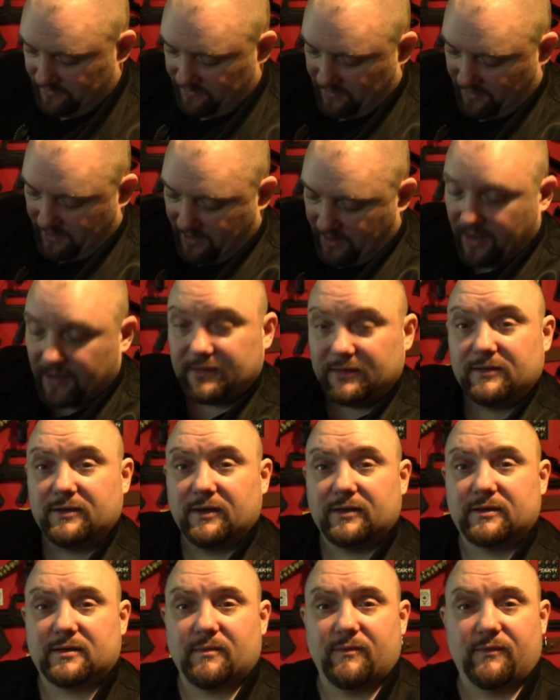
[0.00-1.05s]
that has
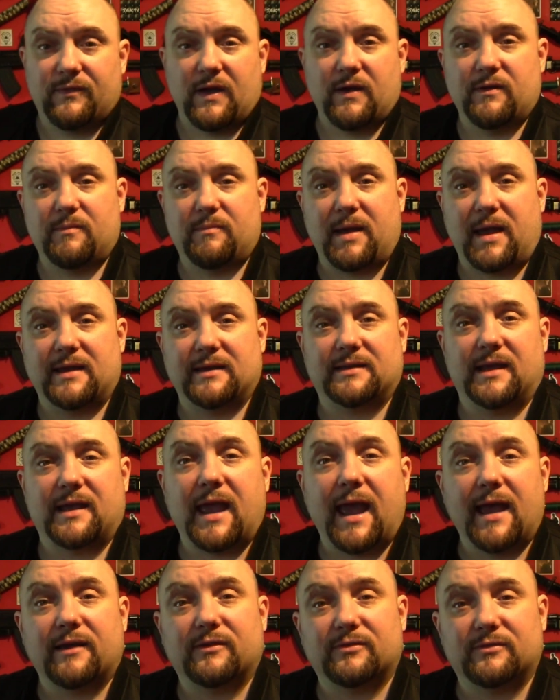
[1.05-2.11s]
just some very basic
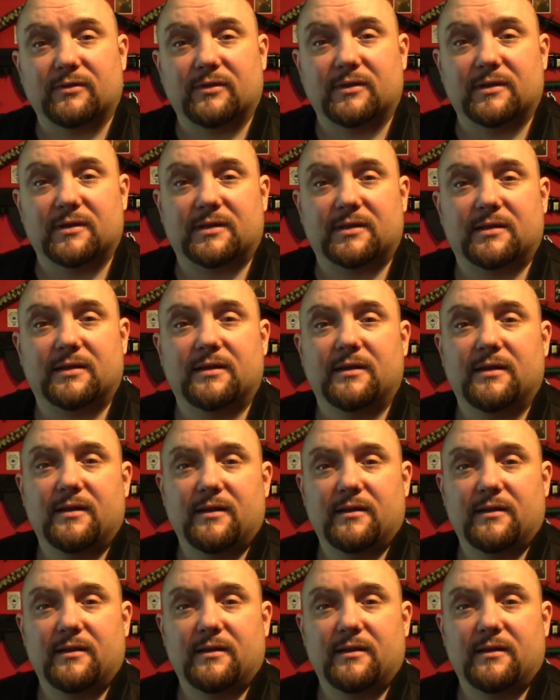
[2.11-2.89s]
extras.